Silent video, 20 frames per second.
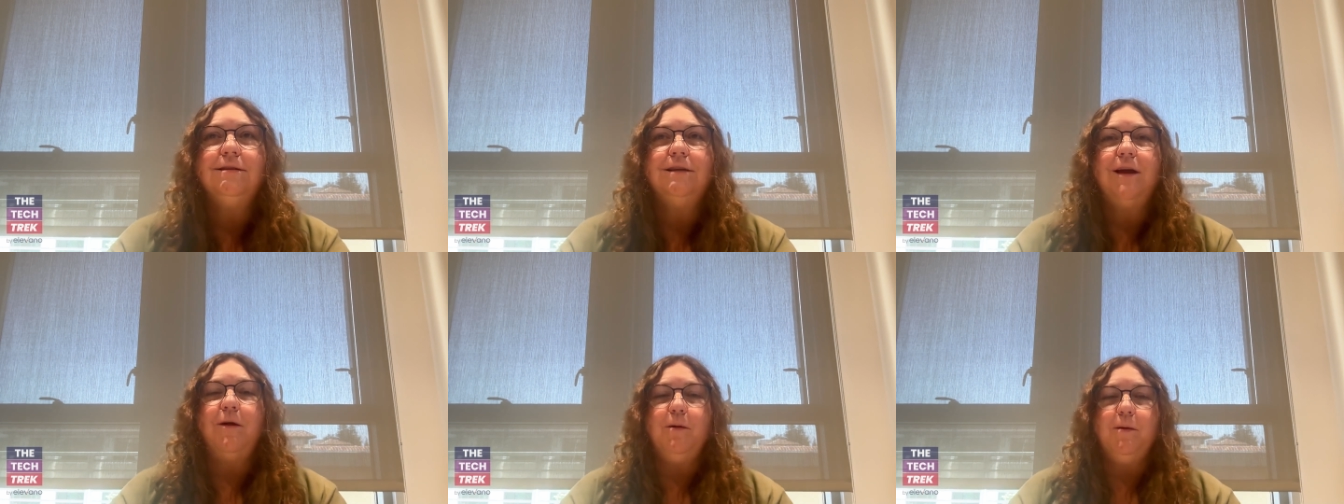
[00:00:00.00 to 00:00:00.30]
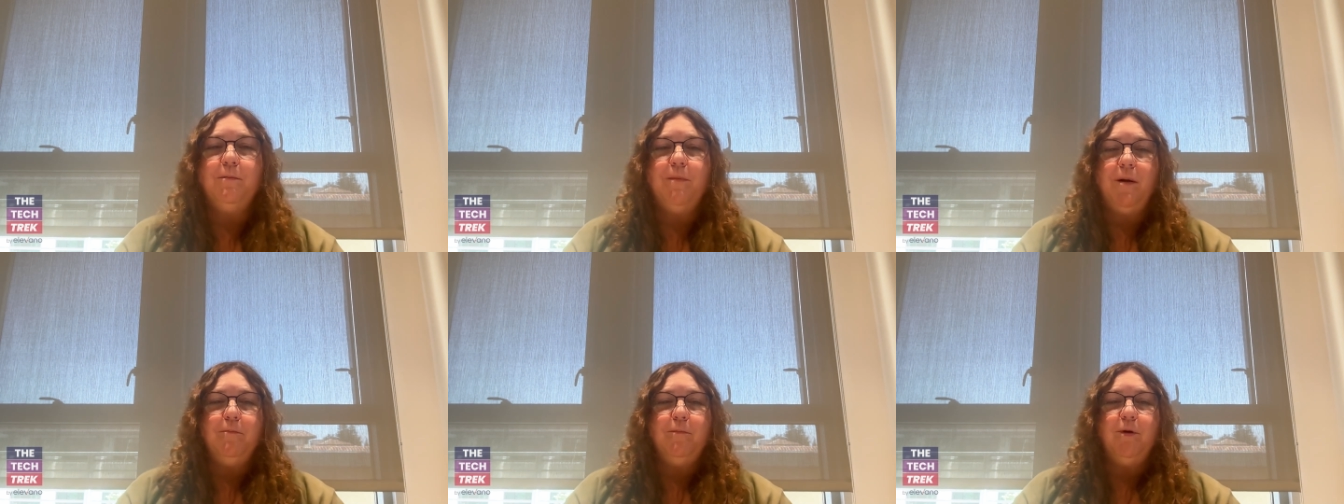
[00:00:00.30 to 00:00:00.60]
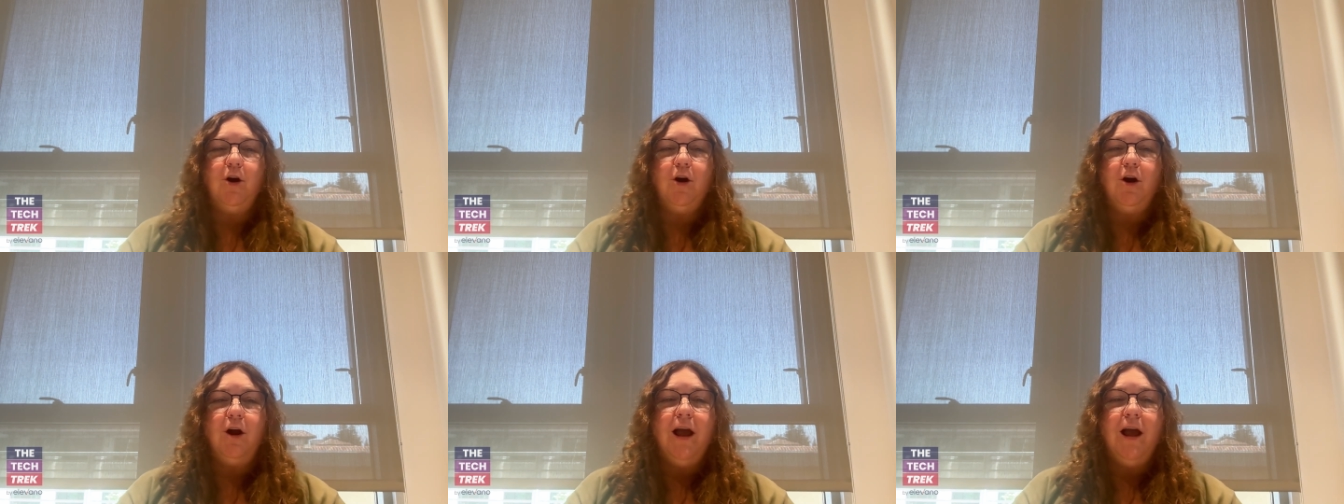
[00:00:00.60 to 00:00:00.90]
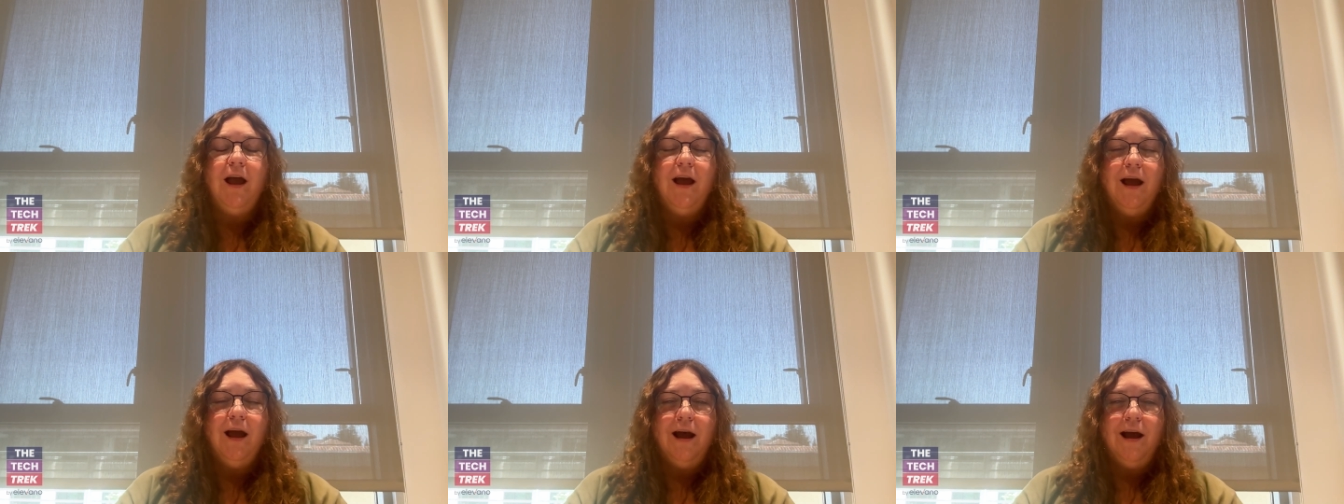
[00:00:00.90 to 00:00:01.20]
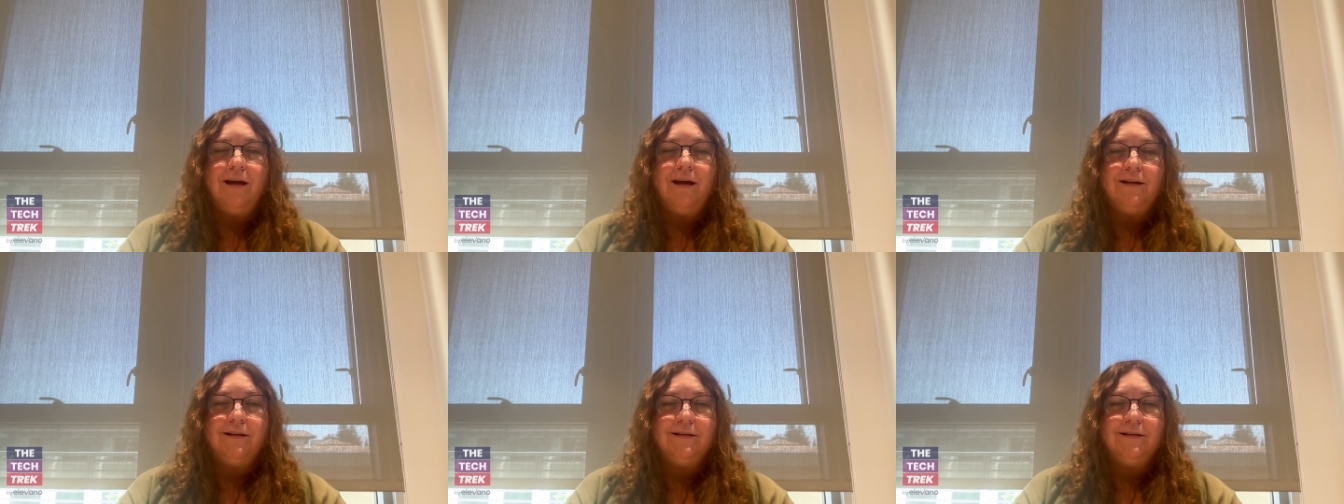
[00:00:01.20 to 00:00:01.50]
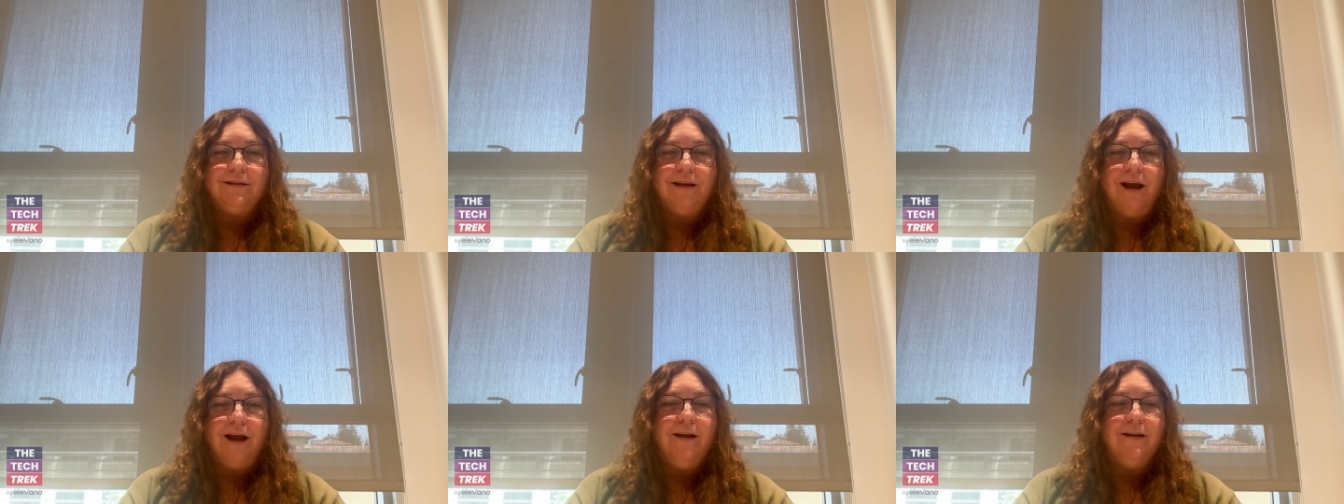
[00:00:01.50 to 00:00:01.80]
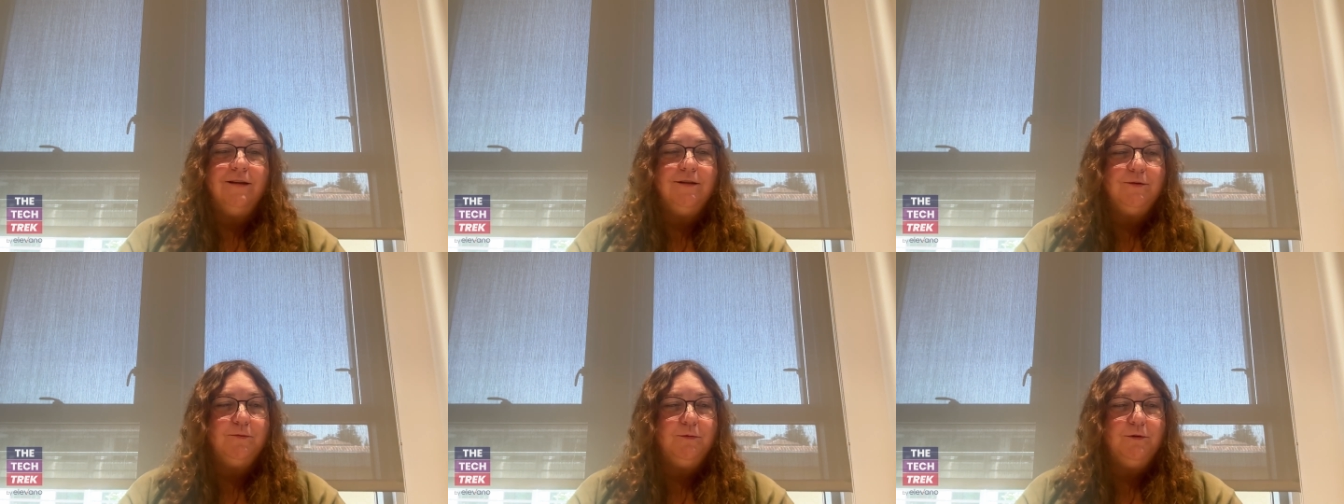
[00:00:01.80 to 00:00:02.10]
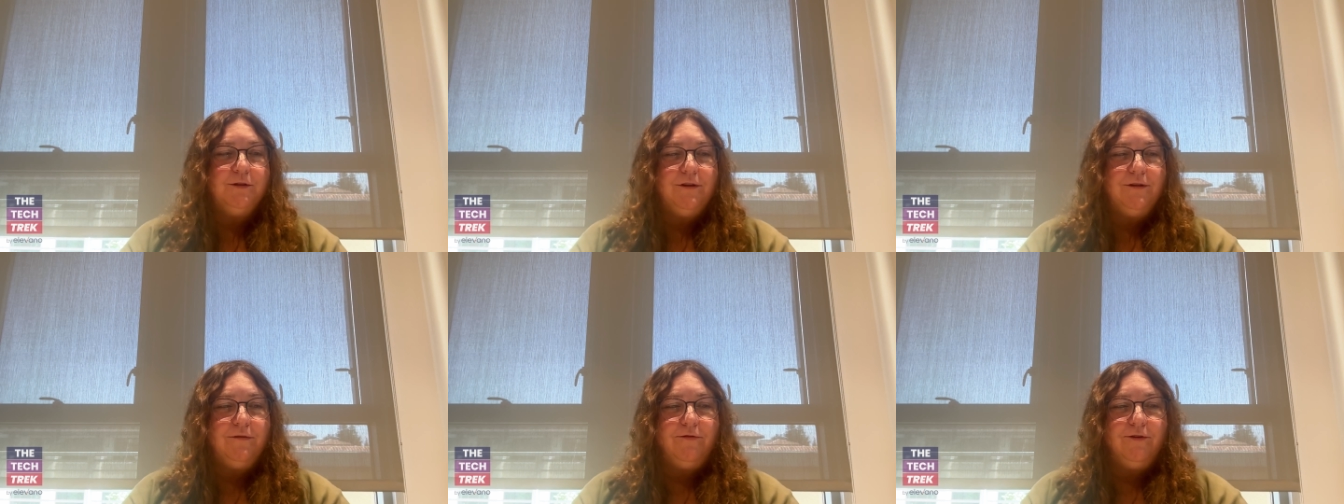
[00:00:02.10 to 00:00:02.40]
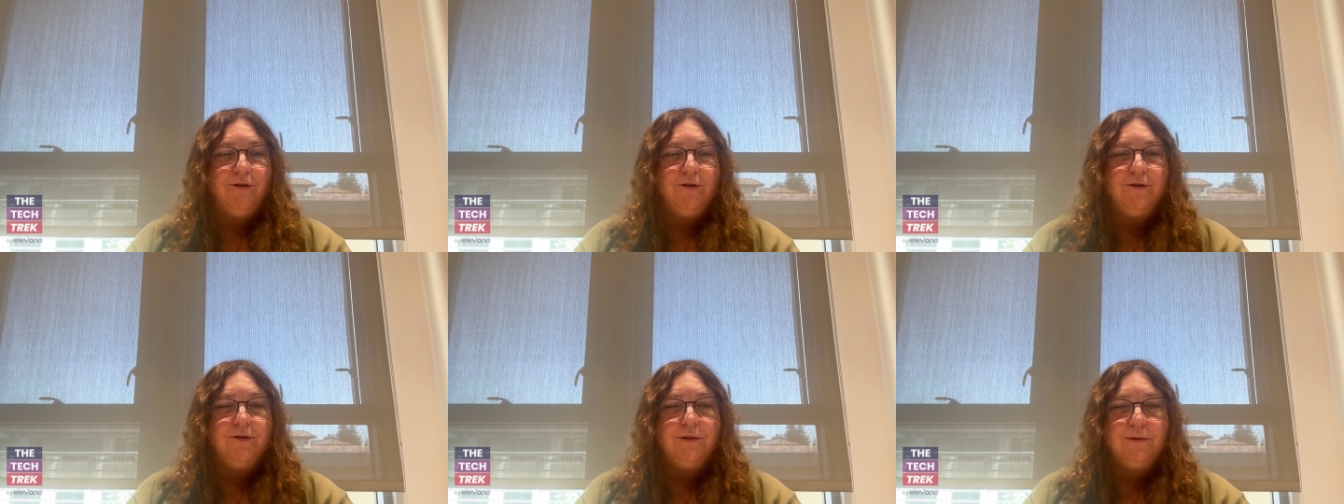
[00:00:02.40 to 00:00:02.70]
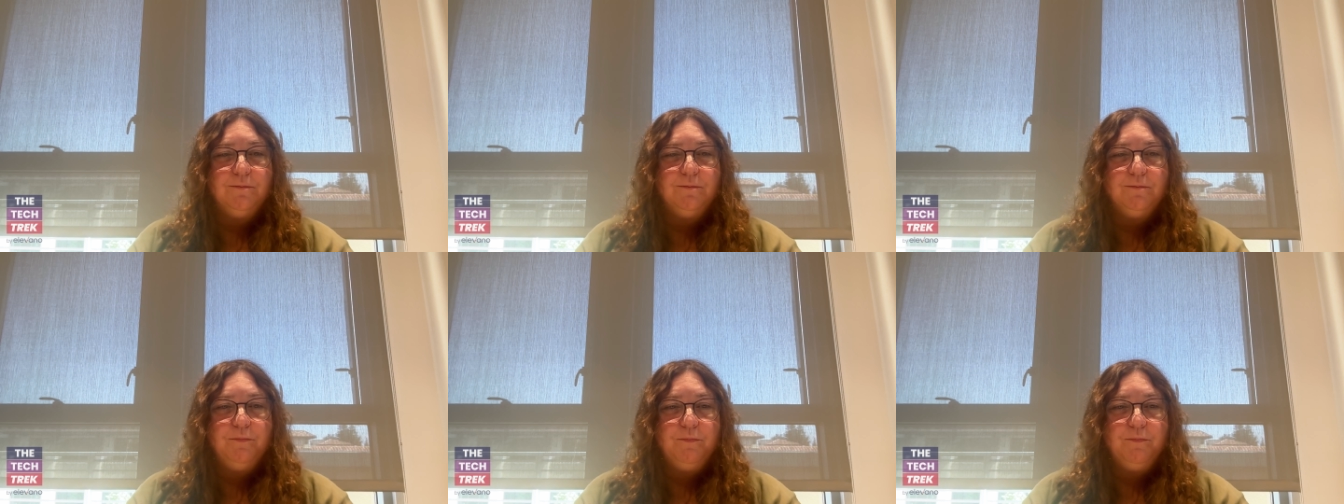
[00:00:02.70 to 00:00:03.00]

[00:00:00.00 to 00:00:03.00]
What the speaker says: I remember Excite was the first